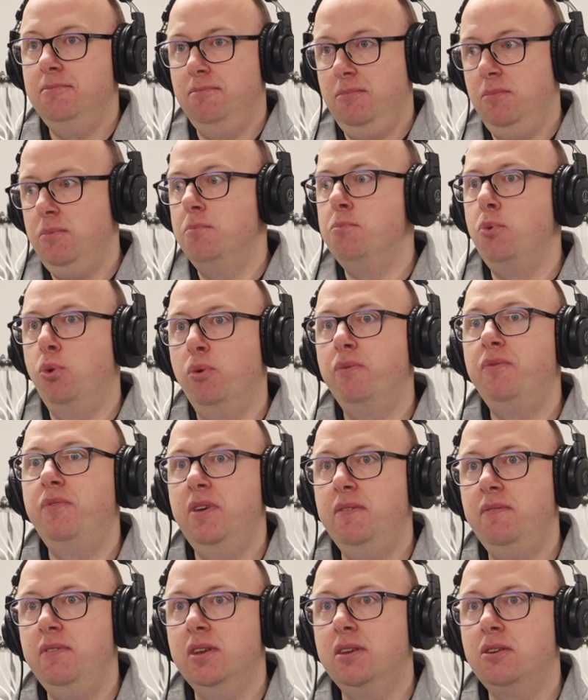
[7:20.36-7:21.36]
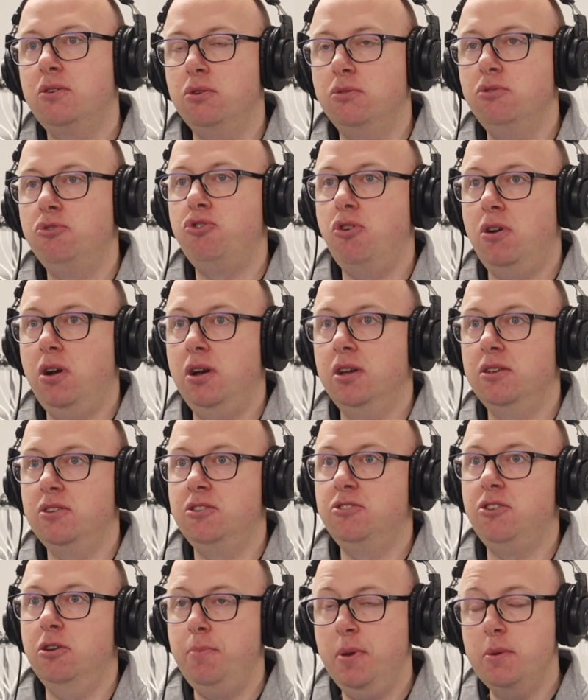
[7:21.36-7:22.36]
more vivid contrast
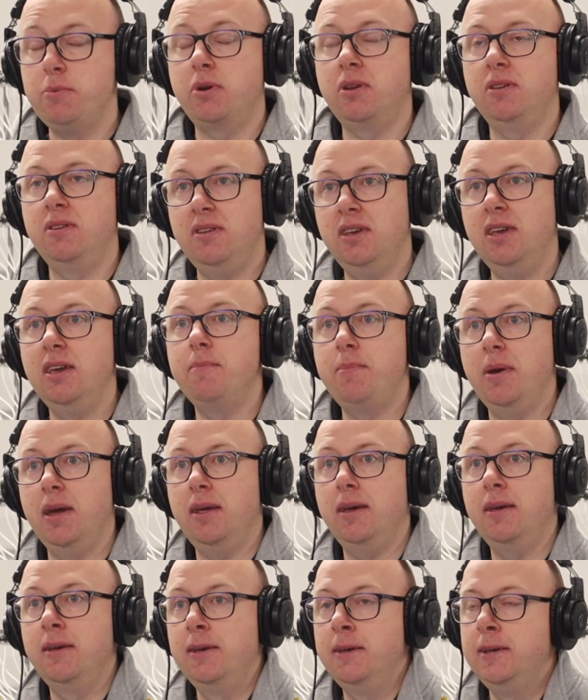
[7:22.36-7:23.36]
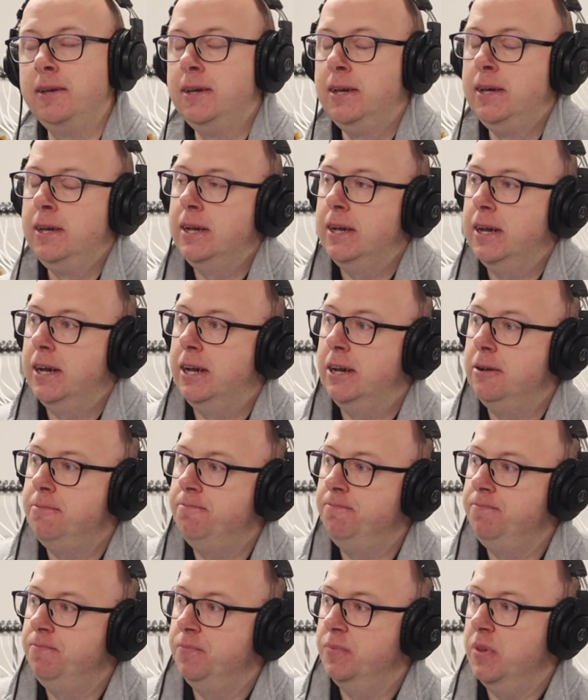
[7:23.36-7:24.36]
so people can see it better?
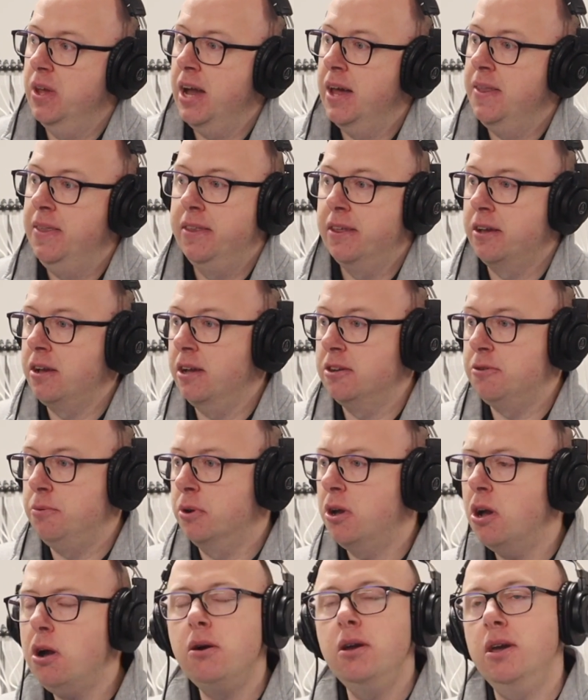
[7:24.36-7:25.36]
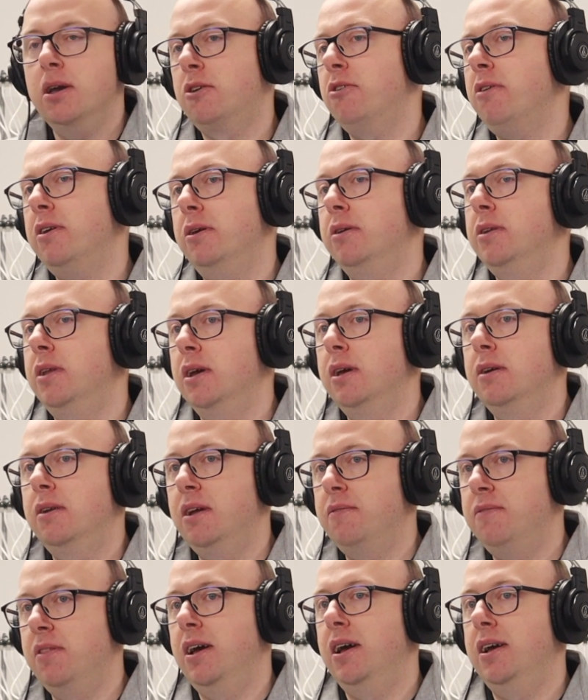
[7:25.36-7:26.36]
And the customer will go, oh yeah, great idea,
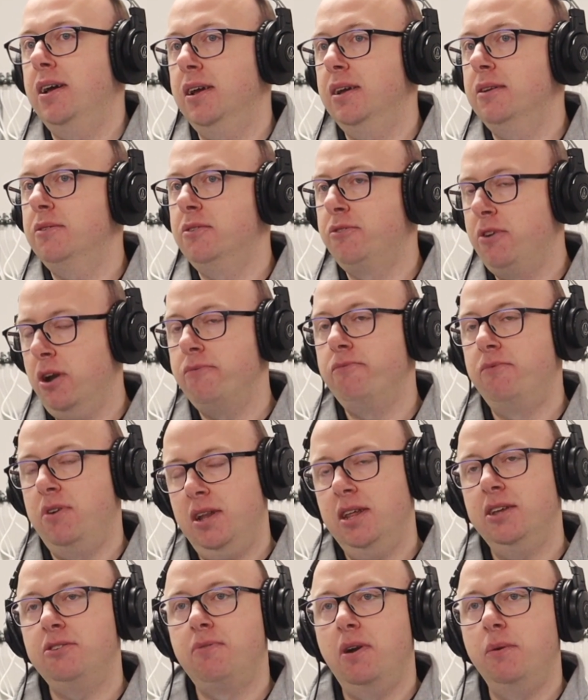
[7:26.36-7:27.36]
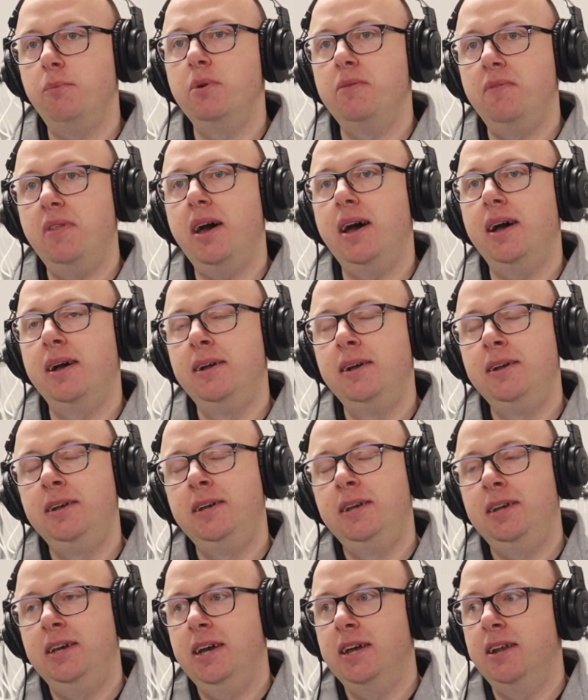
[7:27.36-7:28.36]
love that. Okay, let's run with that.
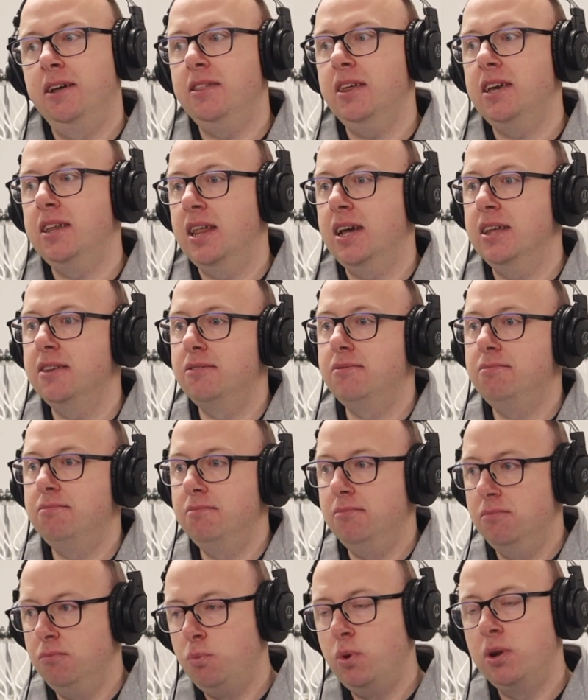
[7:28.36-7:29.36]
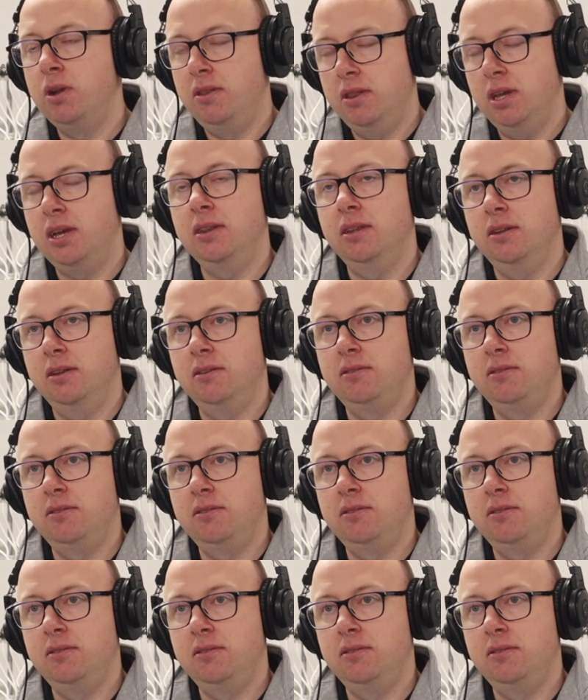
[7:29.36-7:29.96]
Yeah. And I think that's one thing that